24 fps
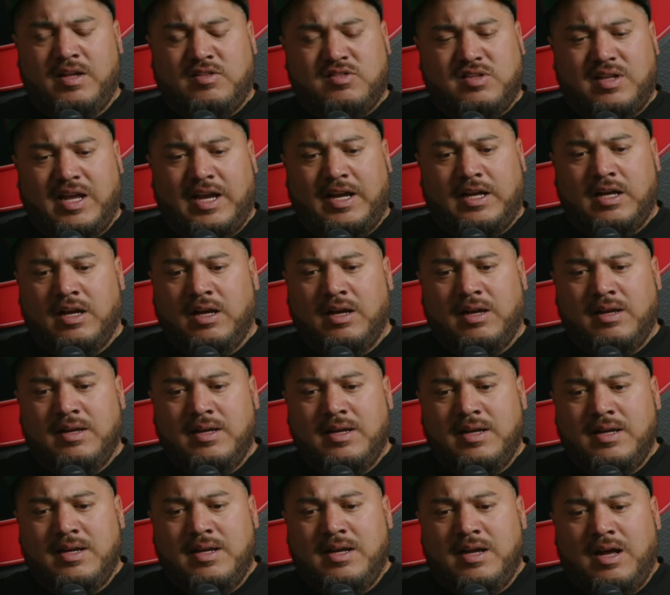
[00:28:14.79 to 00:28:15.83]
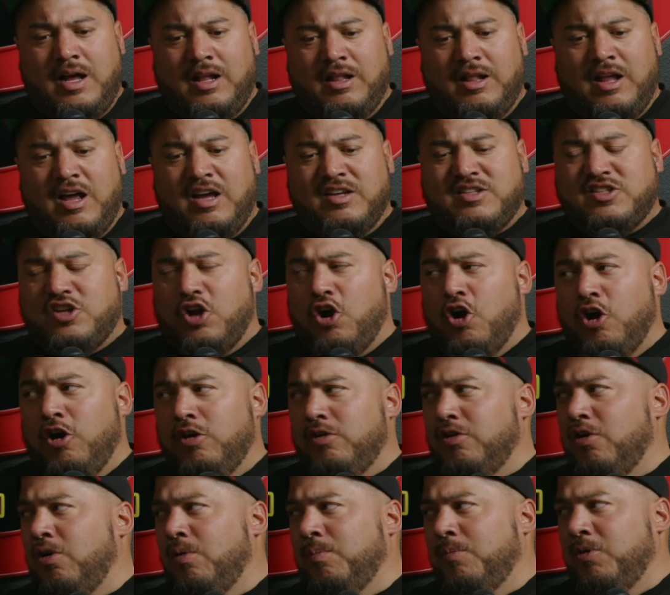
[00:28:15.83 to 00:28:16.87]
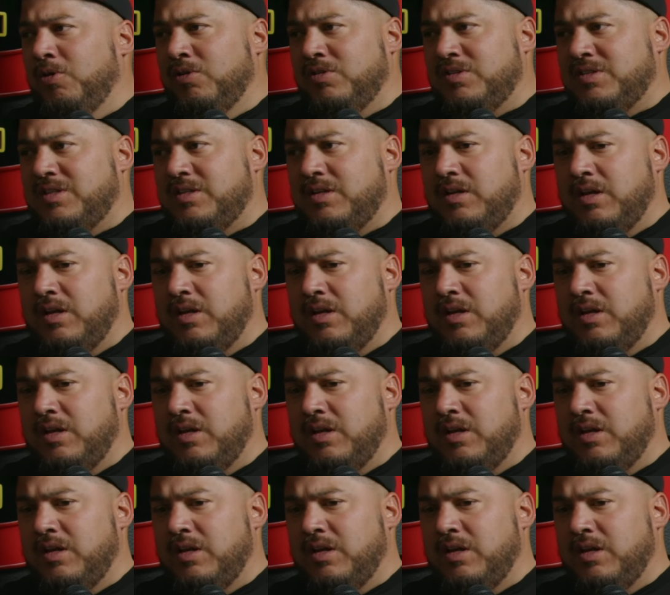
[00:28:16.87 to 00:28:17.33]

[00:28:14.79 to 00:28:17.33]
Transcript: It's like a lost art almost.